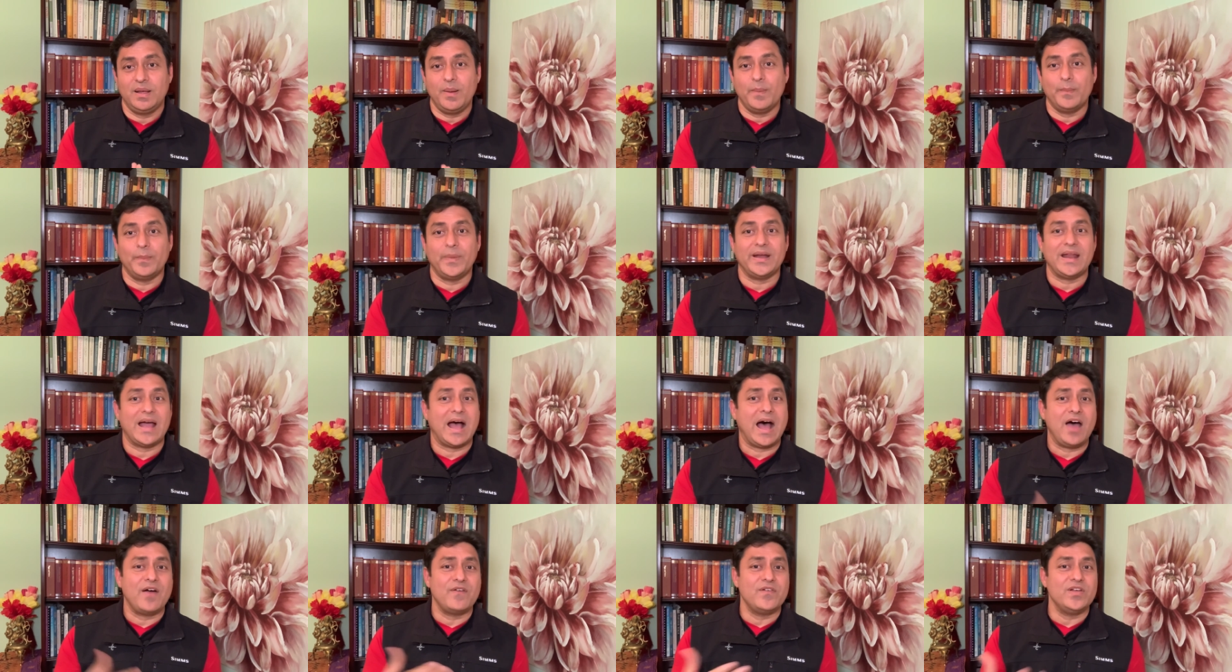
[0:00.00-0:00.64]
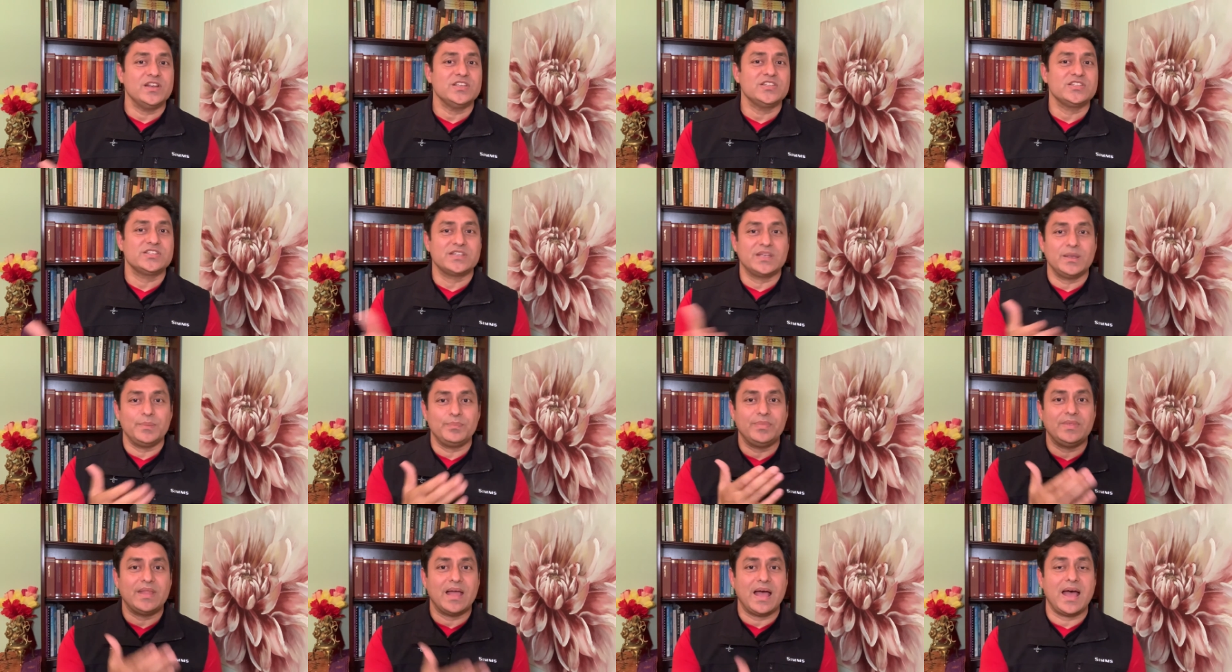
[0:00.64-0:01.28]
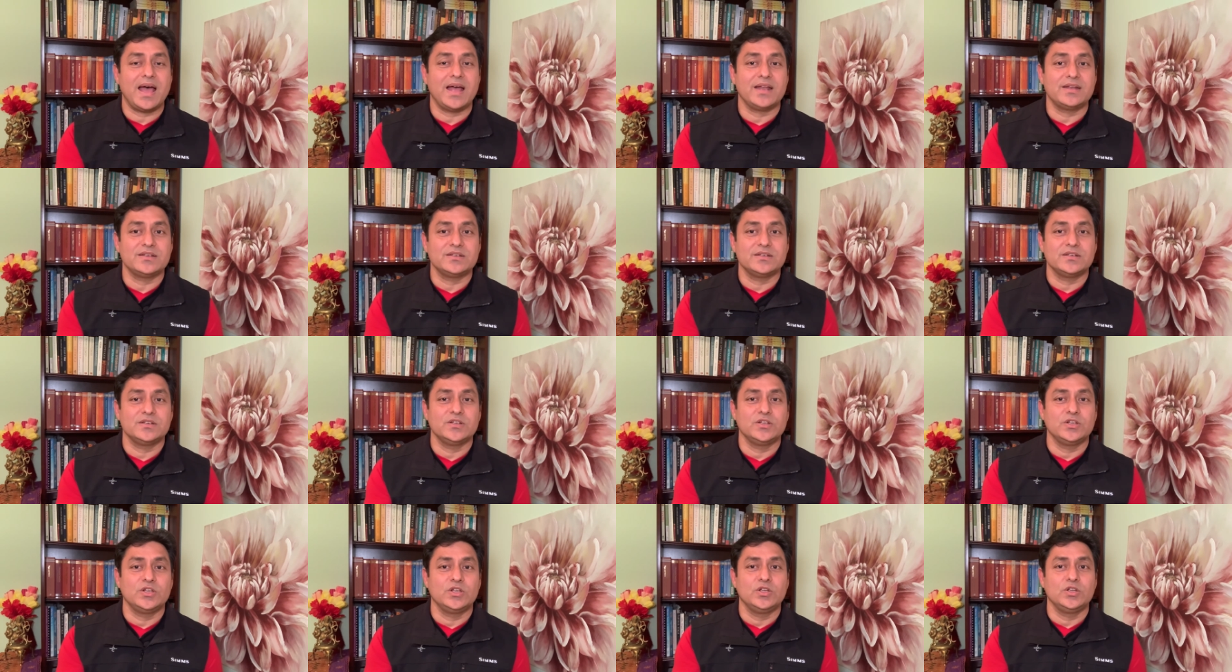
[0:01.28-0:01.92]
but I will skip that
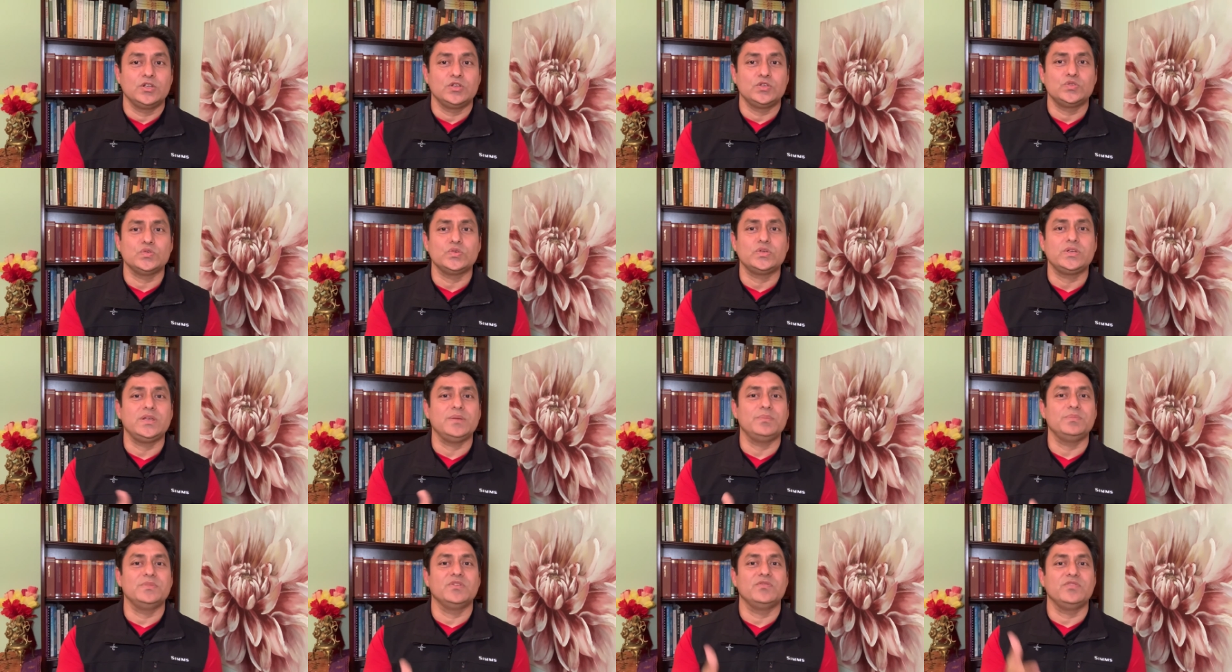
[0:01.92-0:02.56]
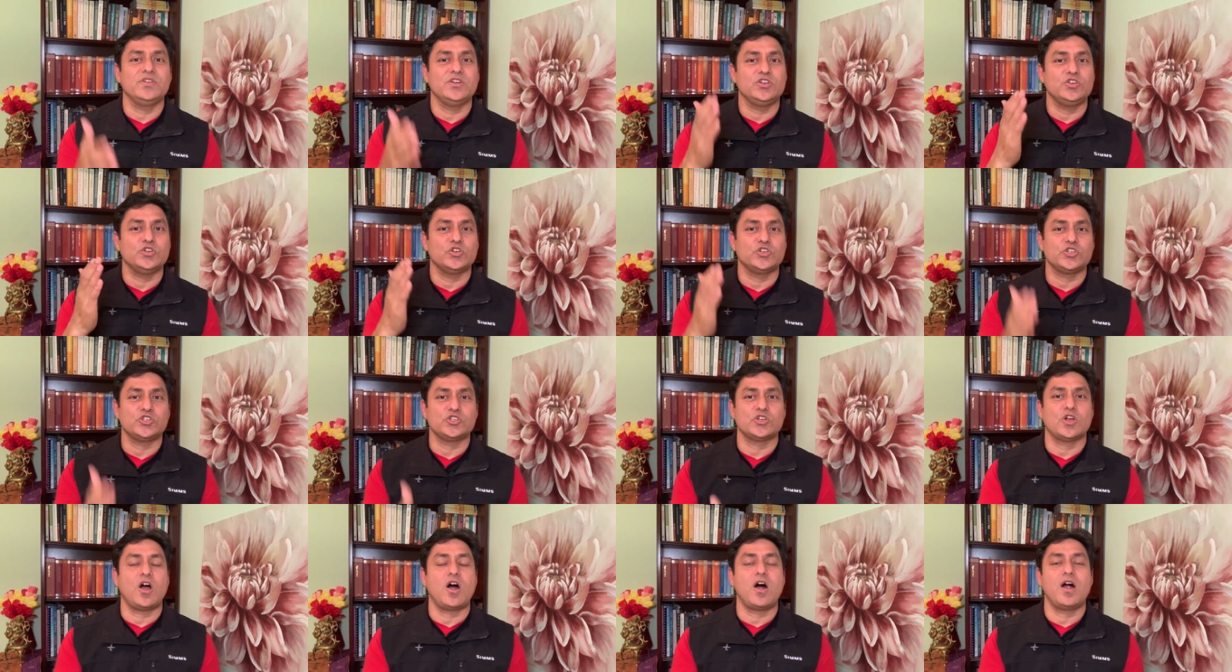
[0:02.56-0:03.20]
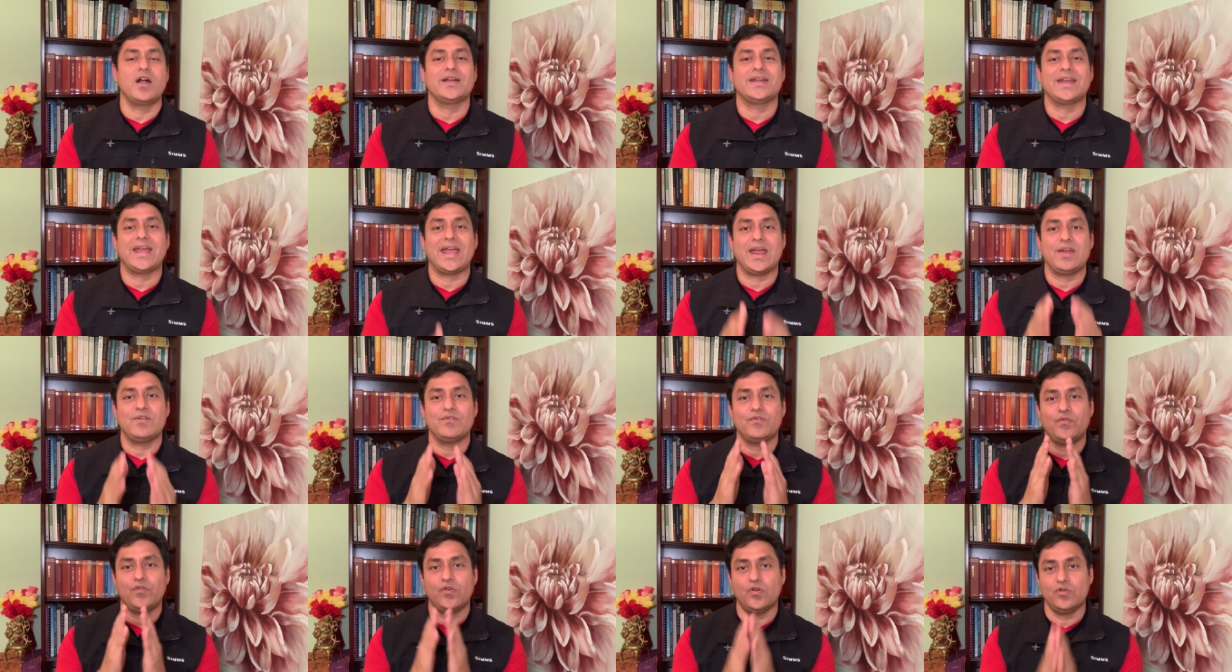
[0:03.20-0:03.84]
to keep the video short
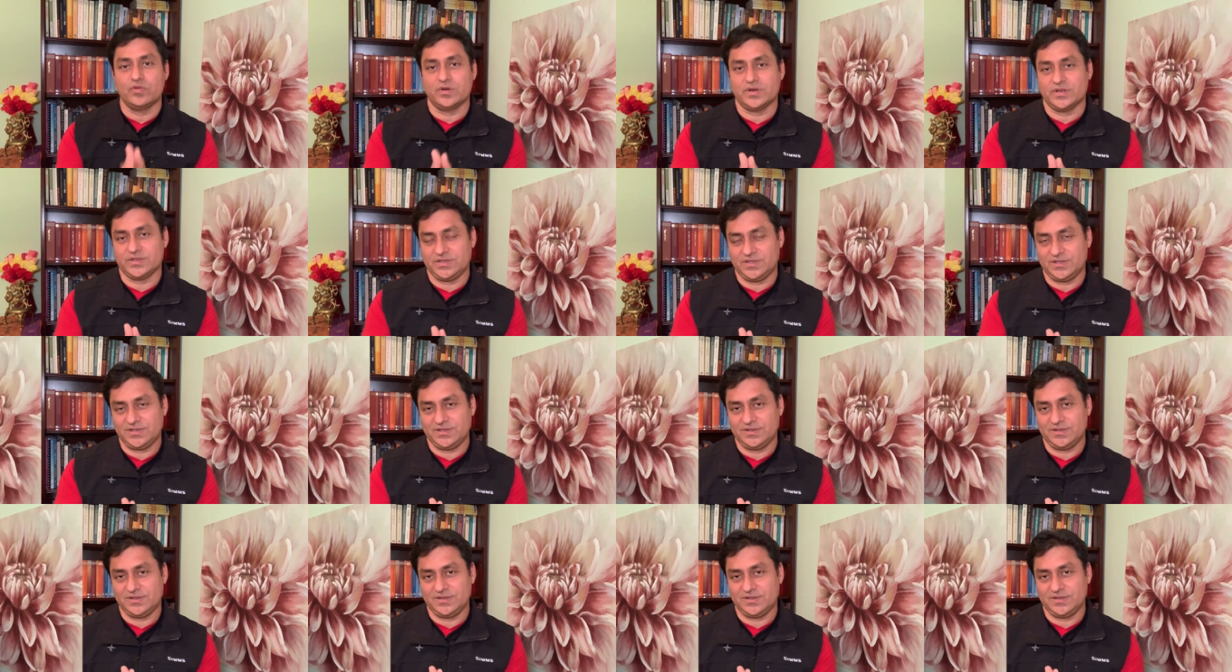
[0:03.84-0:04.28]
and focused.